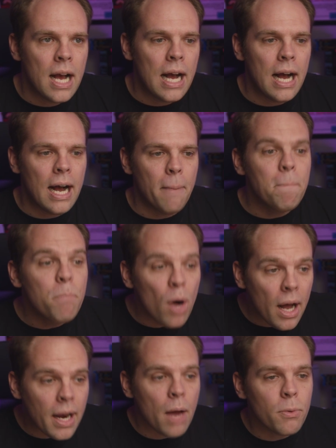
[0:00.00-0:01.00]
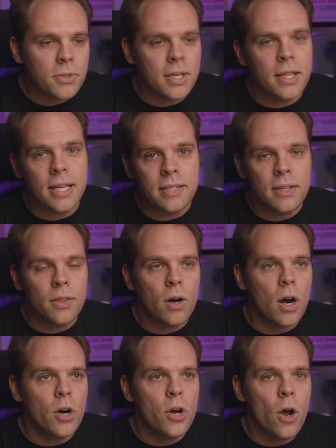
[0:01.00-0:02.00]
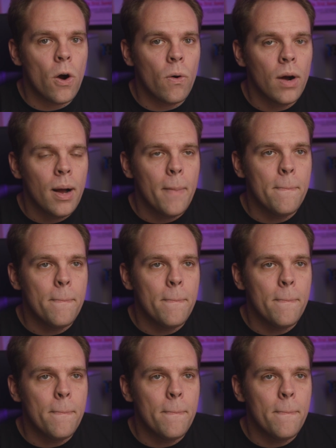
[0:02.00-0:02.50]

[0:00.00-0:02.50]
But I will say this, there are no